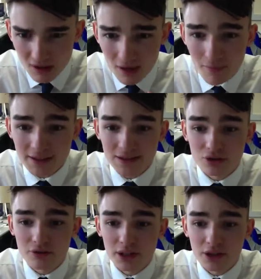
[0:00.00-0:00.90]
It makes it
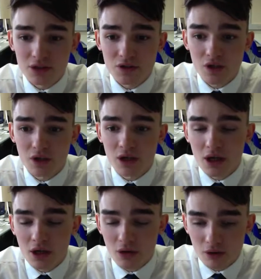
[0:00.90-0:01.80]
look really good. So
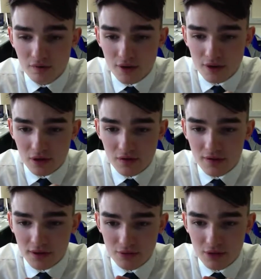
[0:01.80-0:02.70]
all of those kind of
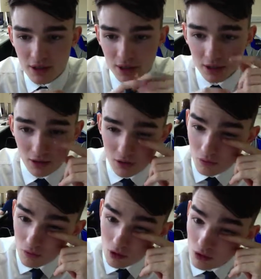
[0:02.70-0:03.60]
things really
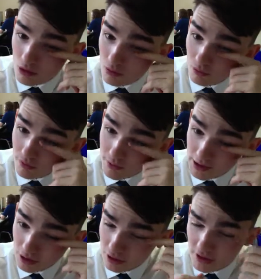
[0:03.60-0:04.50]
what we've
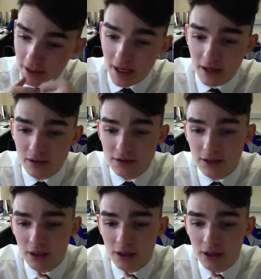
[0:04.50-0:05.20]
been looking at